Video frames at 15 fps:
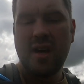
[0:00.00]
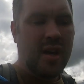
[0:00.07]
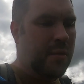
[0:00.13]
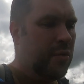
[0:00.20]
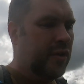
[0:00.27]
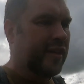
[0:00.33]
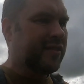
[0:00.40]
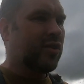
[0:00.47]
We
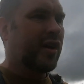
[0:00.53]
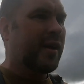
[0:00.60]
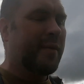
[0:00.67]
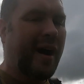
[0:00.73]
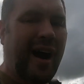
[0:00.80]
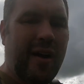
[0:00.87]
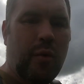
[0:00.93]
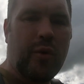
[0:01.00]
were just talking
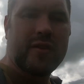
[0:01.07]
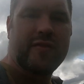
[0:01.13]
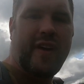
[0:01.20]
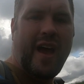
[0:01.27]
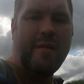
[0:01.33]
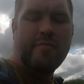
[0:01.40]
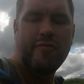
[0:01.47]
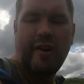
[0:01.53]
about how it wasn't
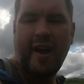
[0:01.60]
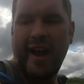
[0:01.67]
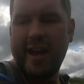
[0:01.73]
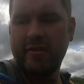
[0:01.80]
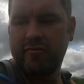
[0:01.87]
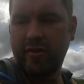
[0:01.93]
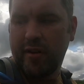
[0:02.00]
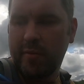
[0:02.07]
for Emperor
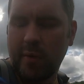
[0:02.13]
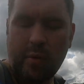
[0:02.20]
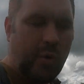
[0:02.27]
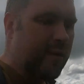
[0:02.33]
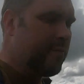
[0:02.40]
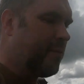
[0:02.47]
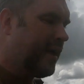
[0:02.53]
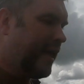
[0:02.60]
Hadrian we
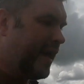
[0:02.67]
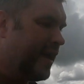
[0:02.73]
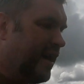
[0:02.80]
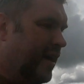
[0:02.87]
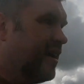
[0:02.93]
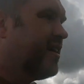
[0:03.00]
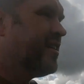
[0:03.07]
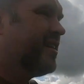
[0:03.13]
wouldn't be here.